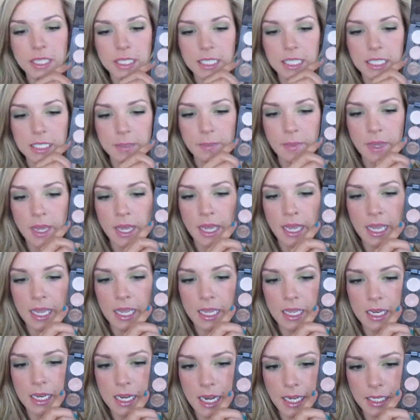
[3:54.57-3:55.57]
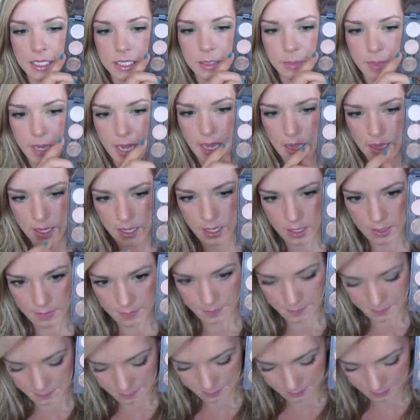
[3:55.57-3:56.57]
this is my next palette.
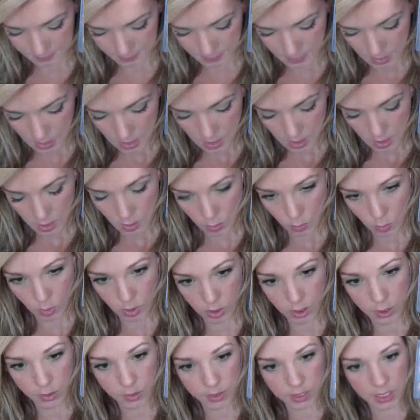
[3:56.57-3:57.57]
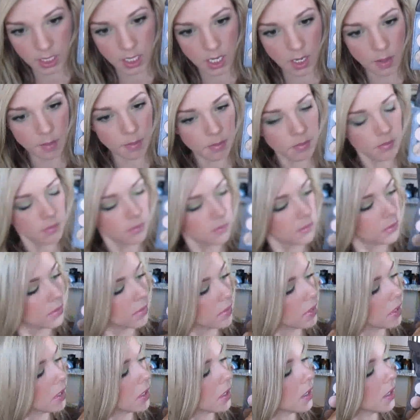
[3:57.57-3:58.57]
We're losing them.
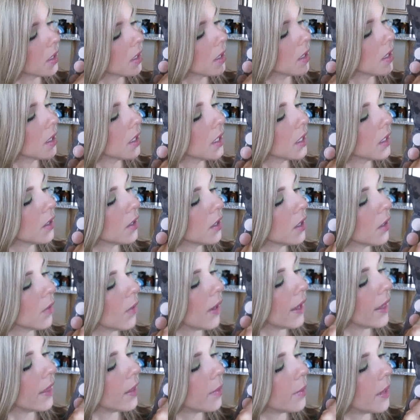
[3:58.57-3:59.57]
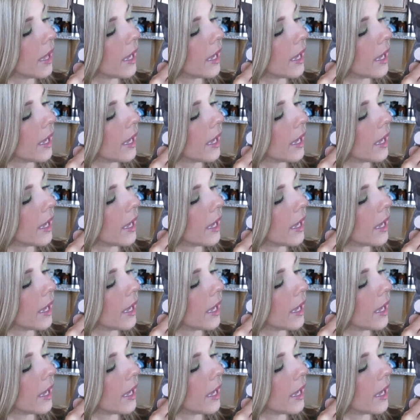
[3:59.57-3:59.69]
I don't know why the